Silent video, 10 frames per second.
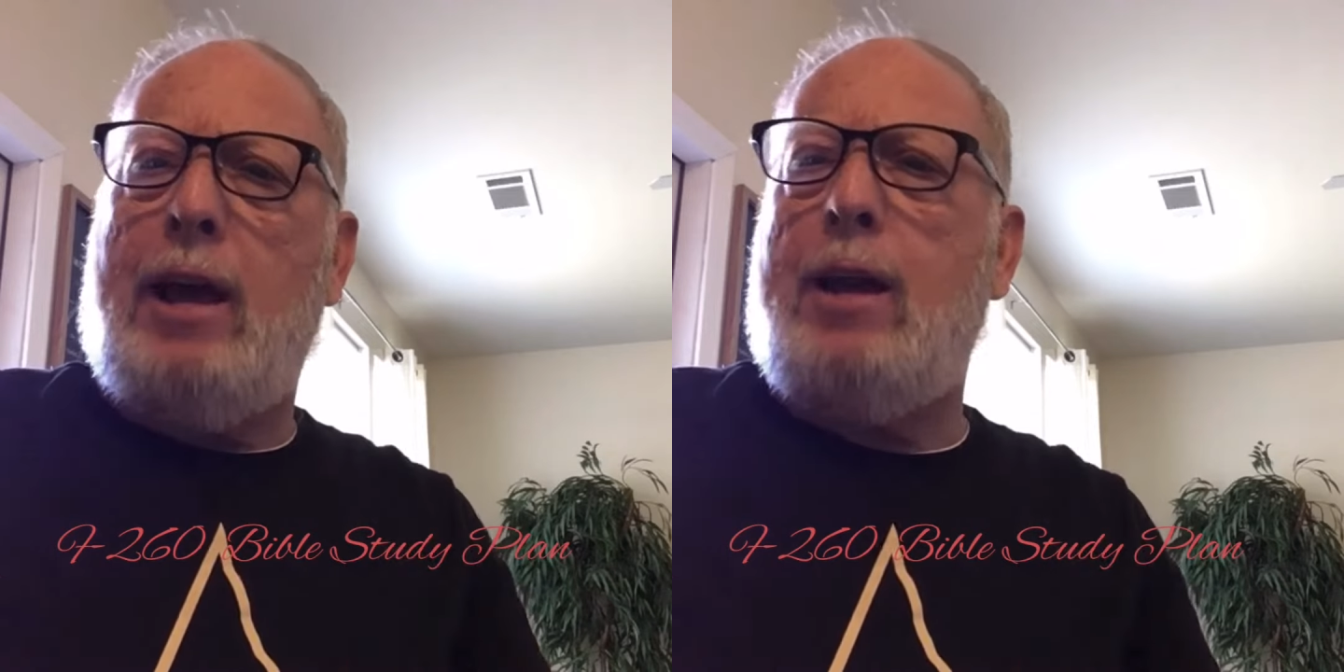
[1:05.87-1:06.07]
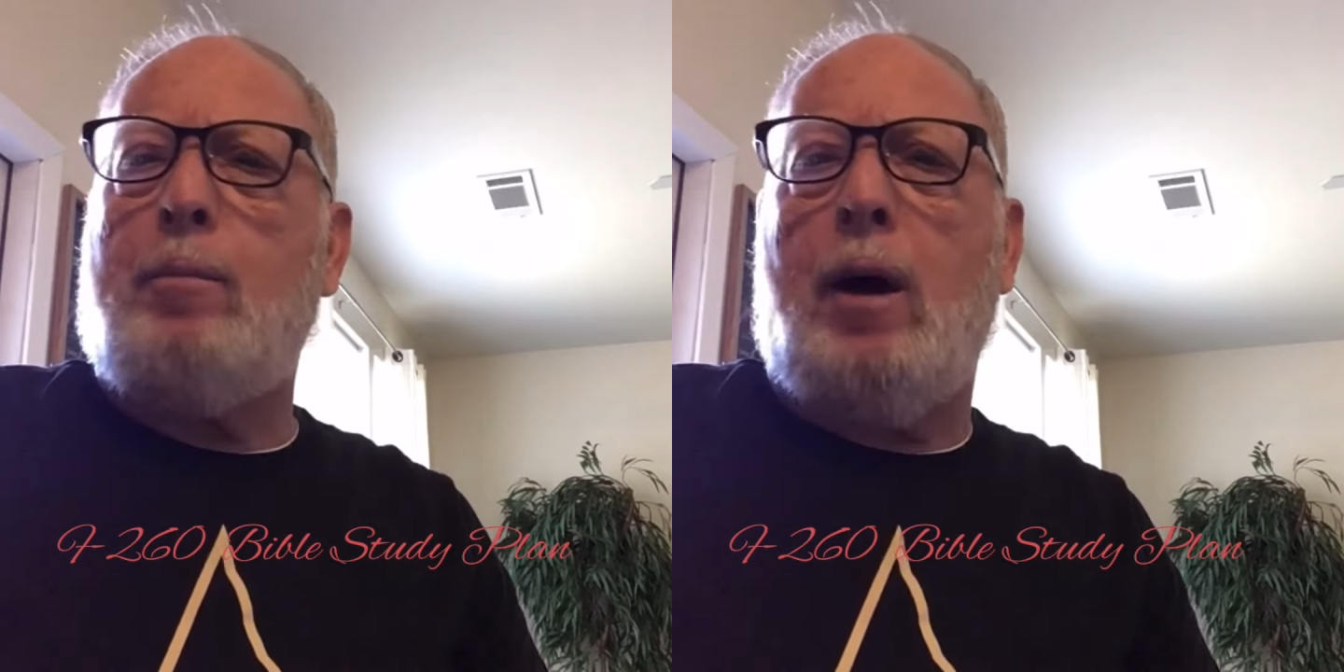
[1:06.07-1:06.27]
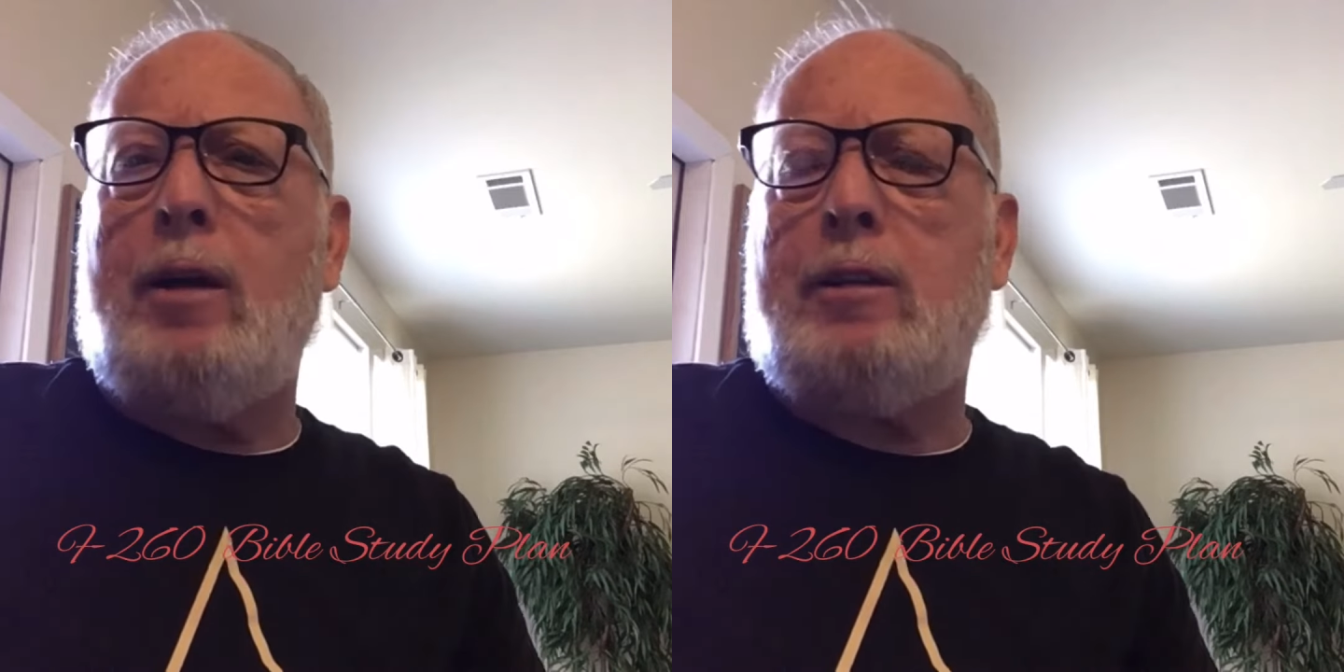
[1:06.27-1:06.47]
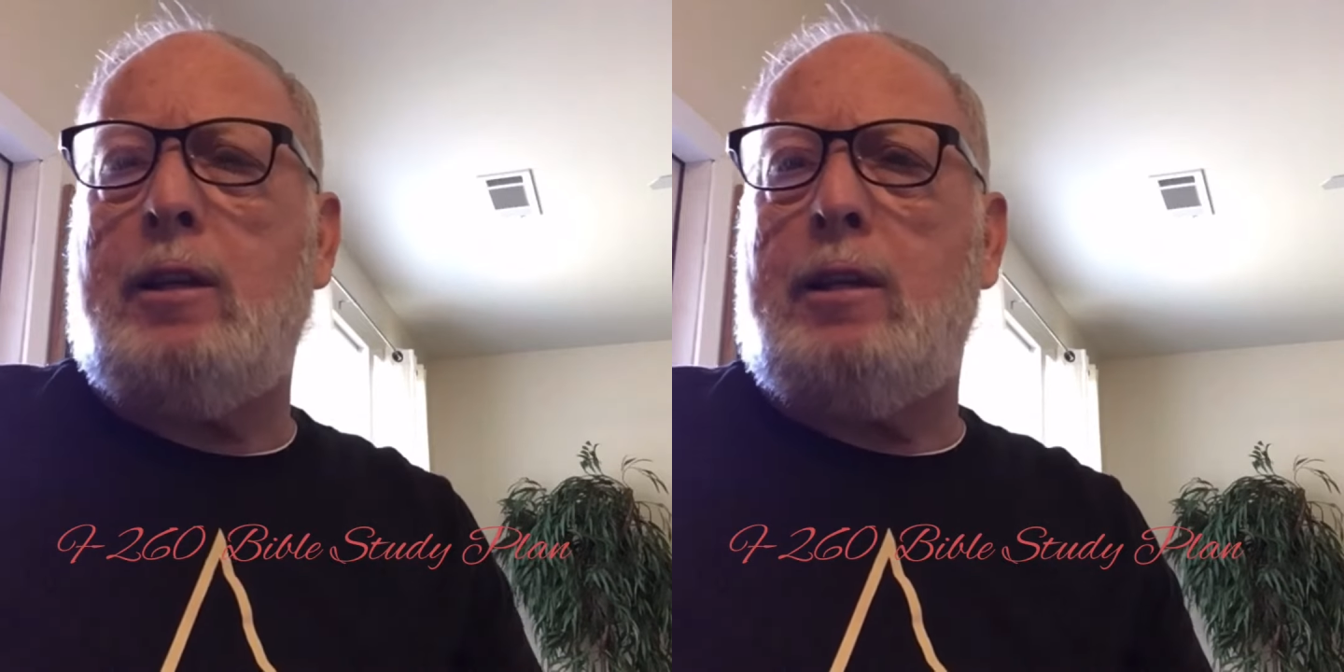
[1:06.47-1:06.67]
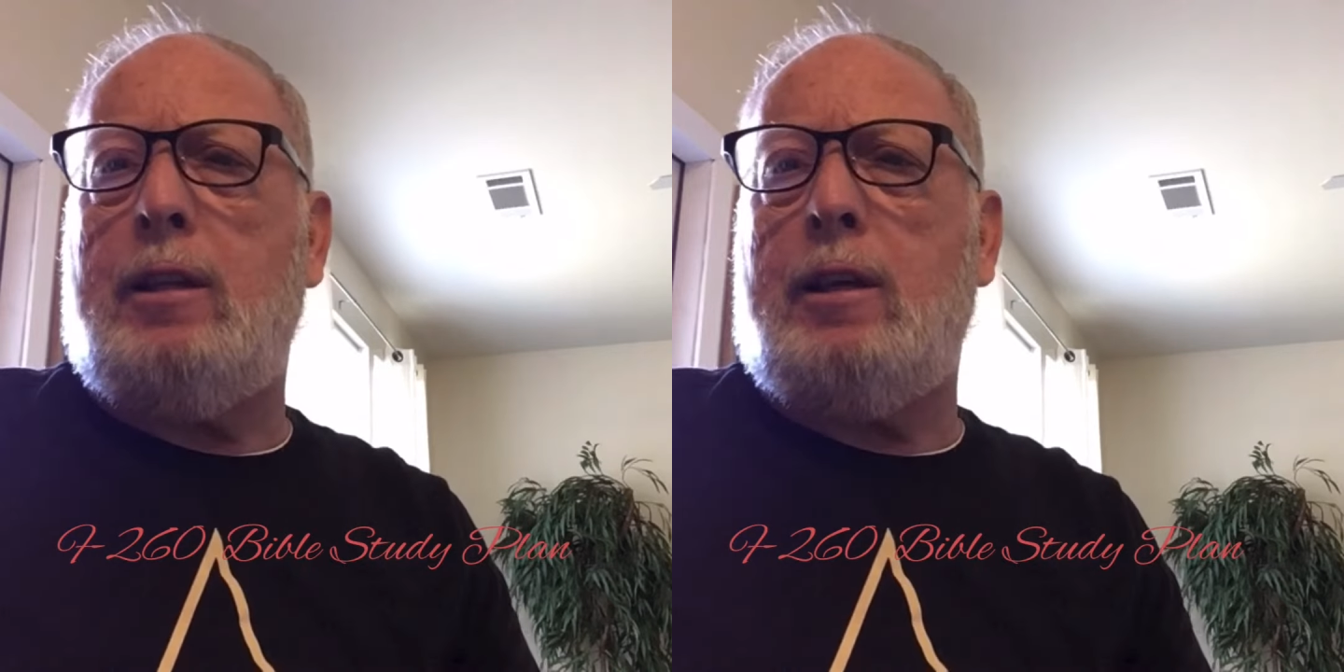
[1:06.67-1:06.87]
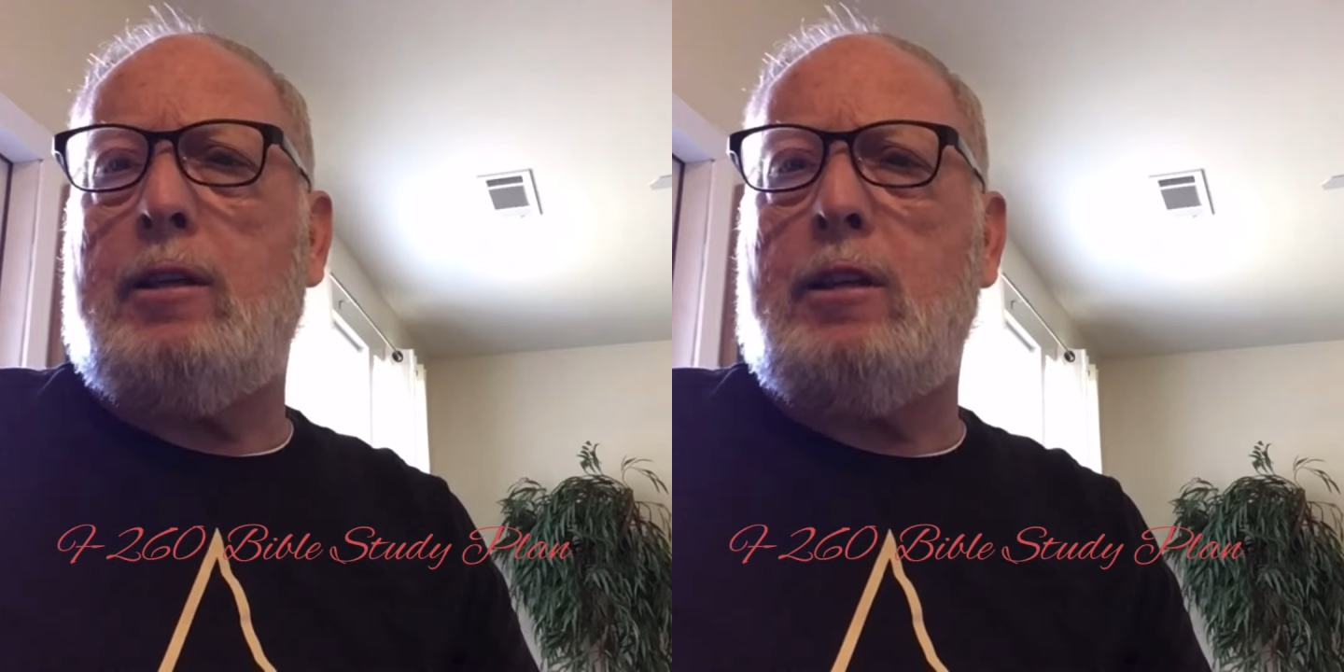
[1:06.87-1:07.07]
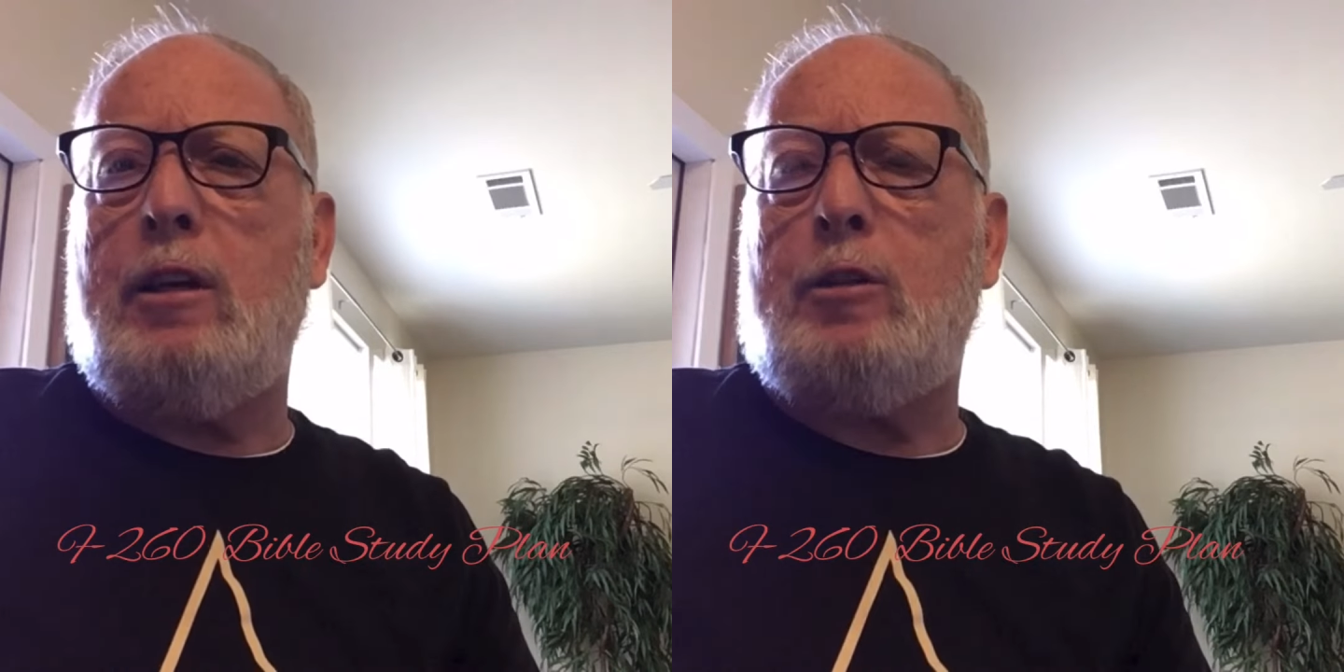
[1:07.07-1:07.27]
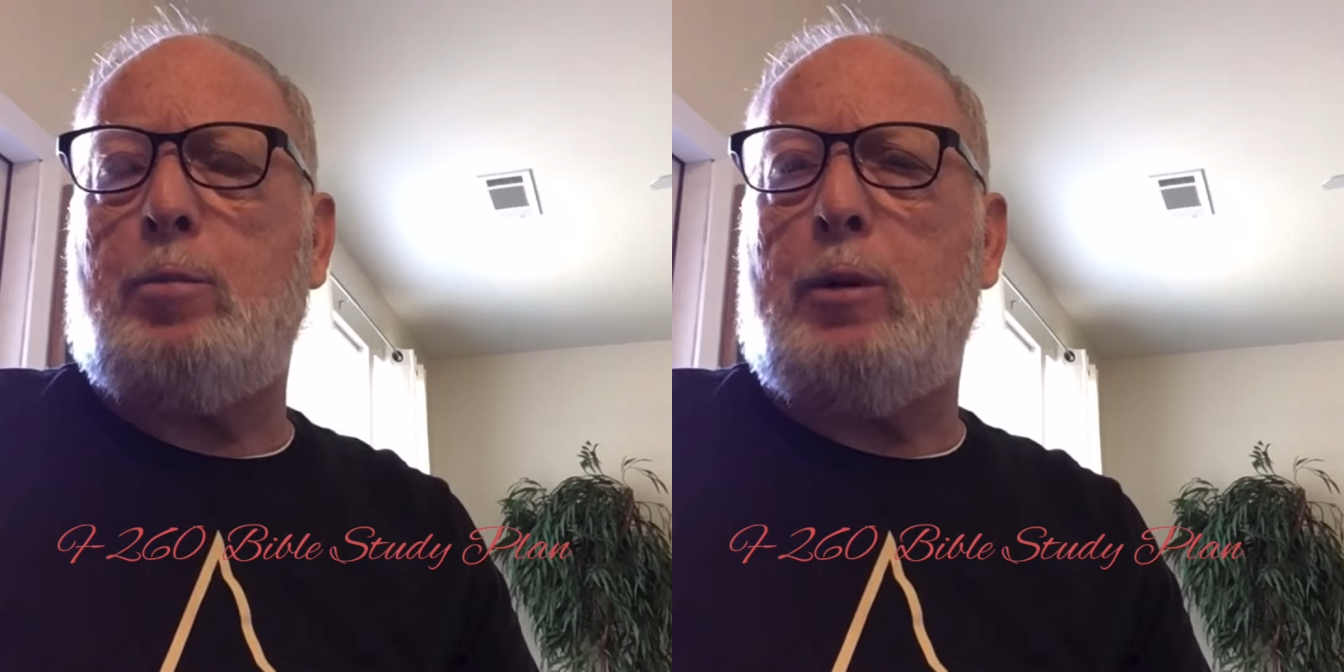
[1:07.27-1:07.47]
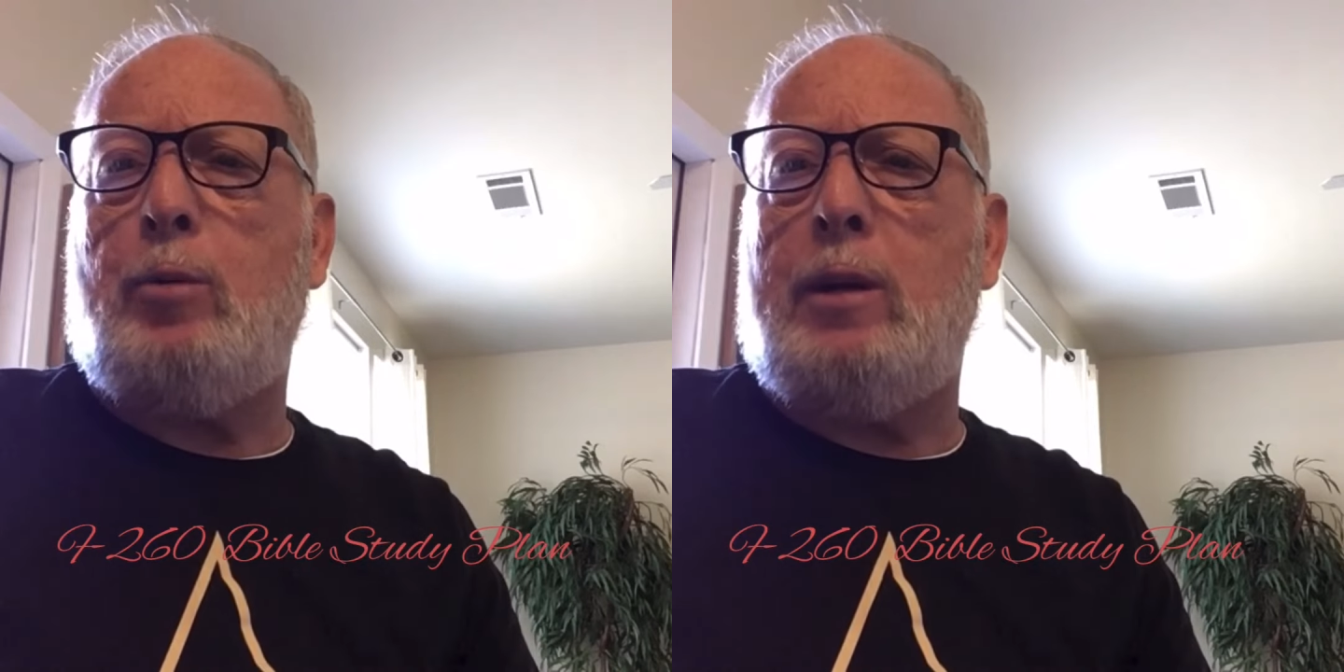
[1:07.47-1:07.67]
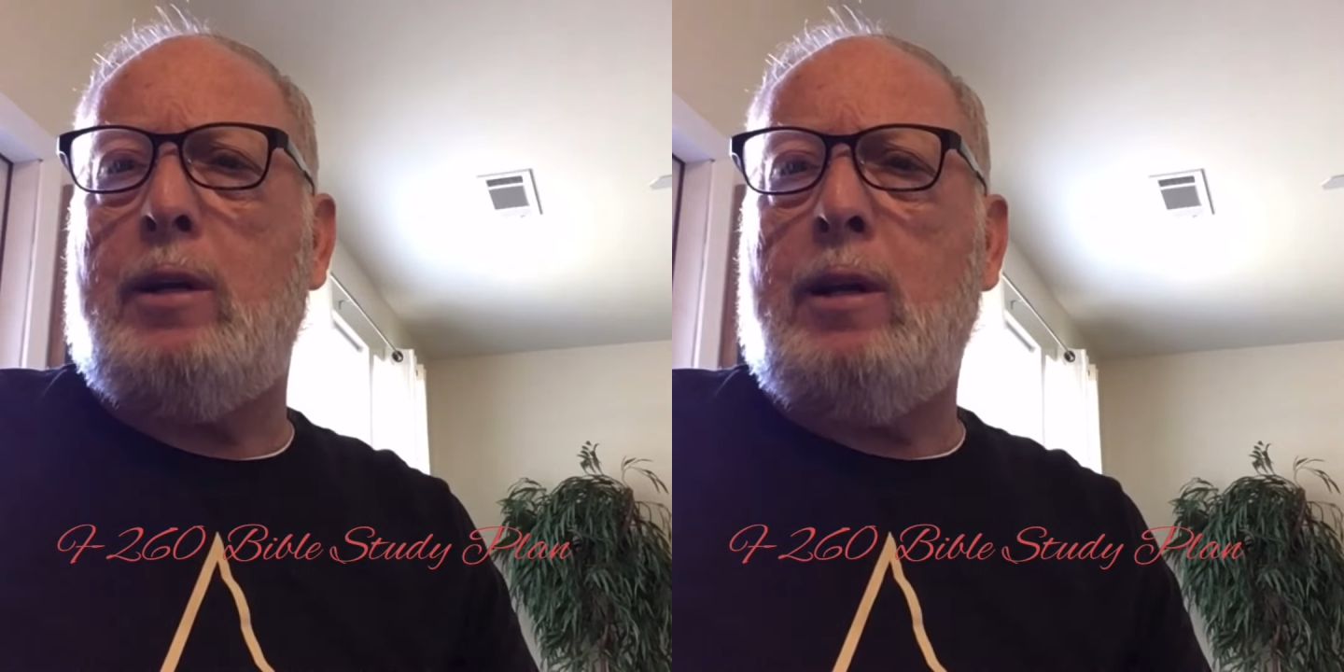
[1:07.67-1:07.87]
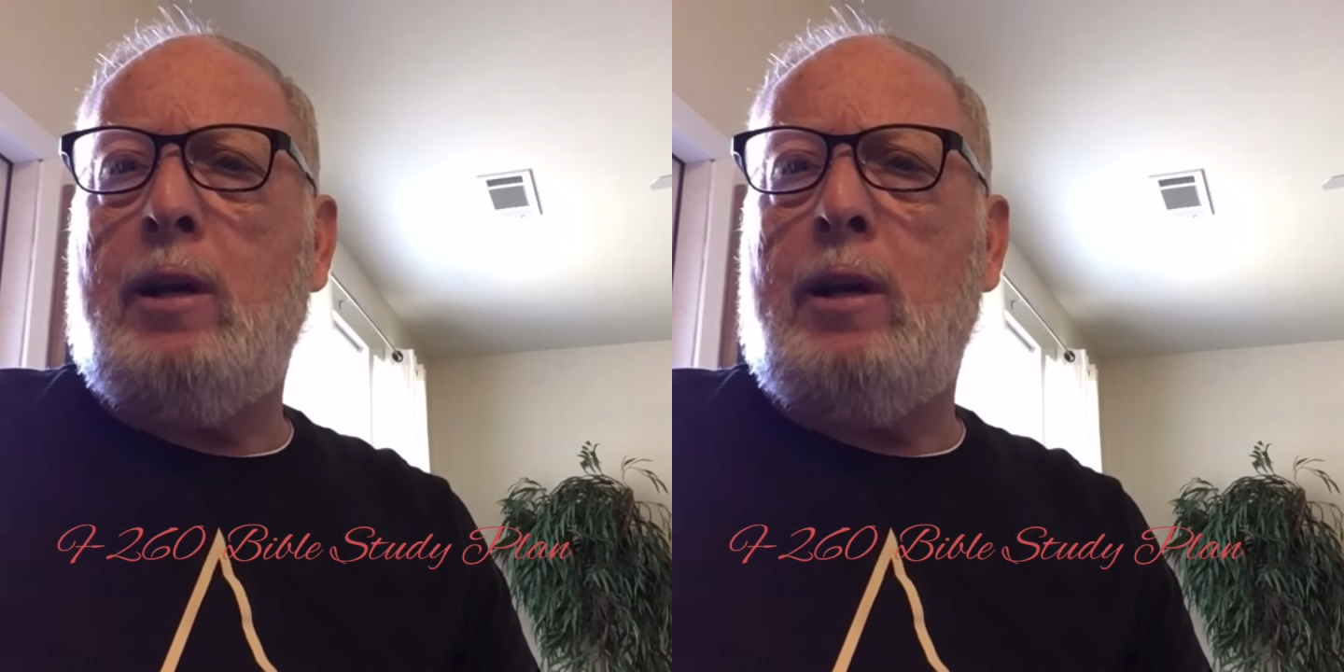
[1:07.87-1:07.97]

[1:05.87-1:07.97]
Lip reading: animosity that exists between